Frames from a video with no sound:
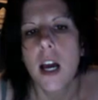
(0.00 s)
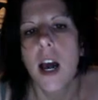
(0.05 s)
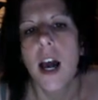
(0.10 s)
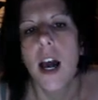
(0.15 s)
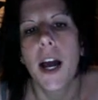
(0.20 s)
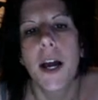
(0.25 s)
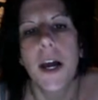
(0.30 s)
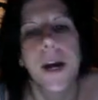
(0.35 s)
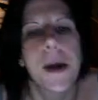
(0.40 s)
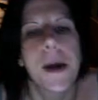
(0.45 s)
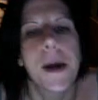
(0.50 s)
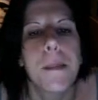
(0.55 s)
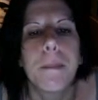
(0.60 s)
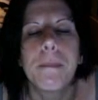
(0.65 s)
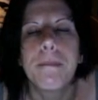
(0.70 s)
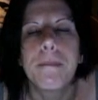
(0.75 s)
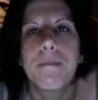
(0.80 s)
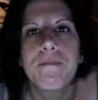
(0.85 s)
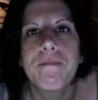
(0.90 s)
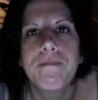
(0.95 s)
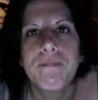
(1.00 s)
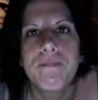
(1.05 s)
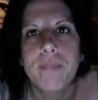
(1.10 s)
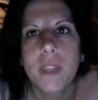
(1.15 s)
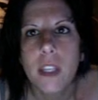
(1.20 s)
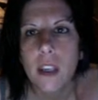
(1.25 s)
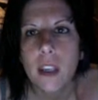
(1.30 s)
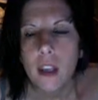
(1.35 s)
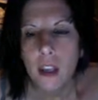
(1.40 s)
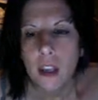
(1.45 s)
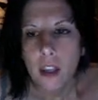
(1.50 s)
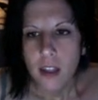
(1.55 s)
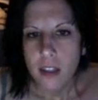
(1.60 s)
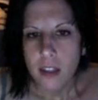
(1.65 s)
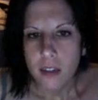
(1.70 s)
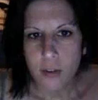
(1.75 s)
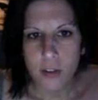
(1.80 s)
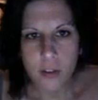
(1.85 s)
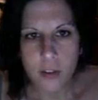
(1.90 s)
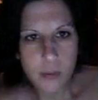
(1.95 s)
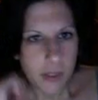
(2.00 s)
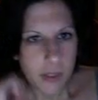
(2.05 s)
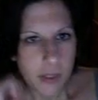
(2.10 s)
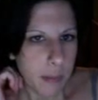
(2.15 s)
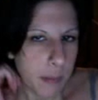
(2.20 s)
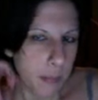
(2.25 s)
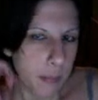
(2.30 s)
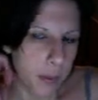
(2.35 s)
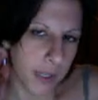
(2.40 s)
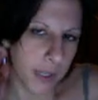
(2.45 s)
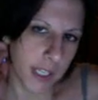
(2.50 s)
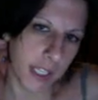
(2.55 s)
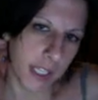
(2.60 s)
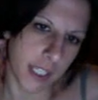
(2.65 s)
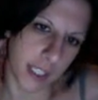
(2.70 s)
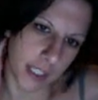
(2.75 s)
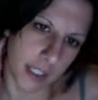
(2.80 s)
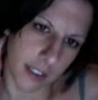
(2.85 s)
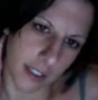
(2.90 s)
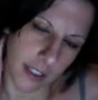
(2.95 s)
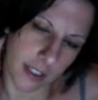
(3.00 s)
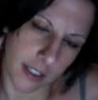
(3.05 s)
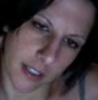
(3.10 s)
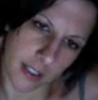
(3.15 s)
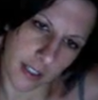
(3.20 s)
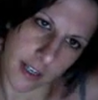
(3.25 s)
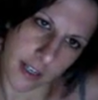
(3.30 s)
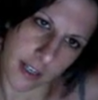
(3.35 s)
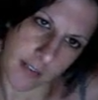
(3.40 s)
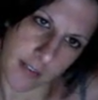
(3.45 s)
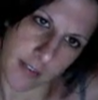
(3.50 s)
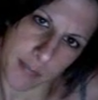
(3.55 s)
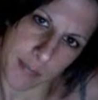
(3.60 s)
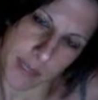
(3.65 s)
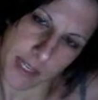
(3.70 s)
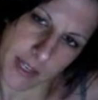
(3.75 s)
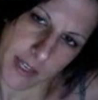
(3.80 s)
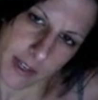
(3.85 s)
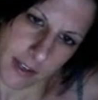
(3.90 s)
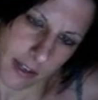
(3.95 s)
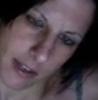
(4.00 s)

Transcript: Um, so this week's been pretty good. I've been